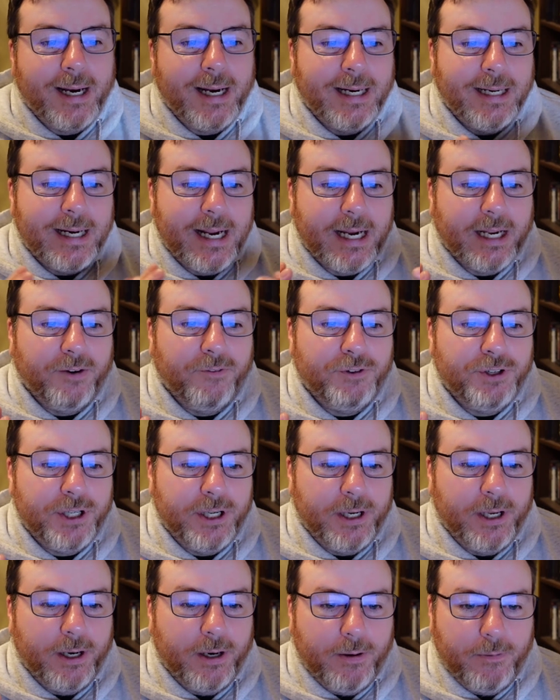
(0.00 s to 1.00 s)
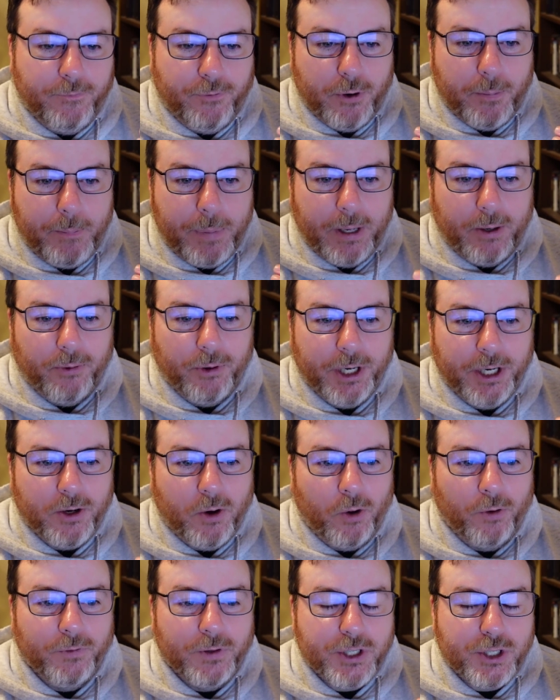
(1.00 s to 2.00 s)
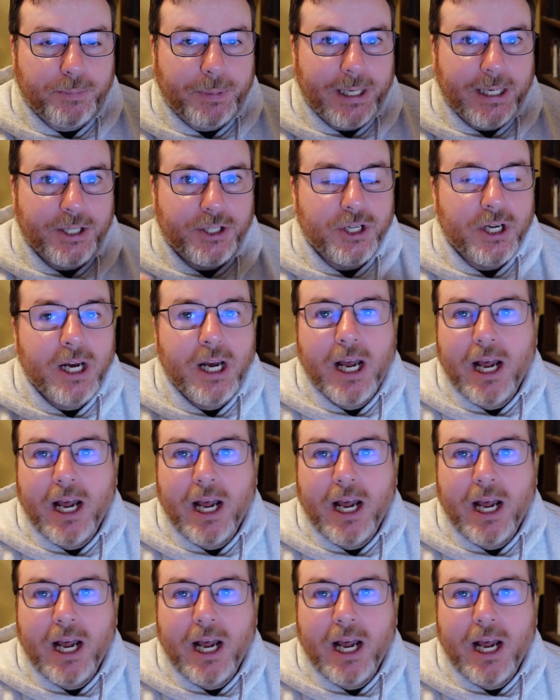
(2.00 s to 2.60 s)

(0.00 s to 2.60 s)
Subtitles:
a -10-foot penalty to all of its speeds.